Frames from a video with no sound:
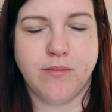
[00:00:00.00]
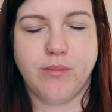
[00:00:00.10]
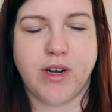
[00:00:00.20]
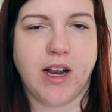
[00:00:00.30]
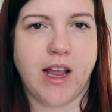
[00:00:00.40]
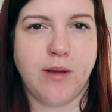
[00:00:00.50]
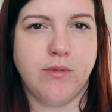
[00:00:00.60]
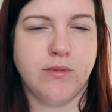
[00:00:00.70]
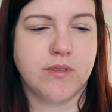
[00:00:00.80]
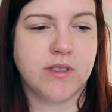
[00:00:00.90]
printing
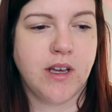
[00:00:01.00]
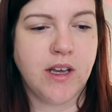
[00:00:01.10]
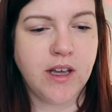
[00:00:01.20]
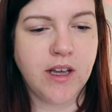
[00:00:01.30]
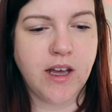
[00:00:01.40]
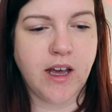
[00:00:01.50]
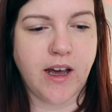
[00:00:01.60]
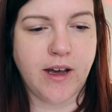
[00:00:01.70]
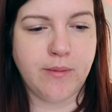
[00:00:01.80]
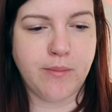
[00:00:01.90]
labels.
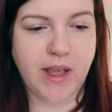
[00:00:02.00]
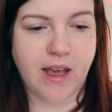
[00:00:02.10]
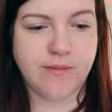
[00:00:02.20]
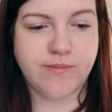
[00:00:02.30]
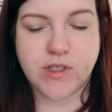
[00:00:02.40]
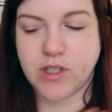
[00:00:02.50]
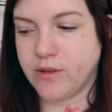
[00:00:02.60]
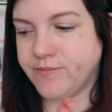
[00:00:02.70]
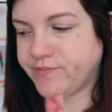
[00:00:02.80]
But yeah, so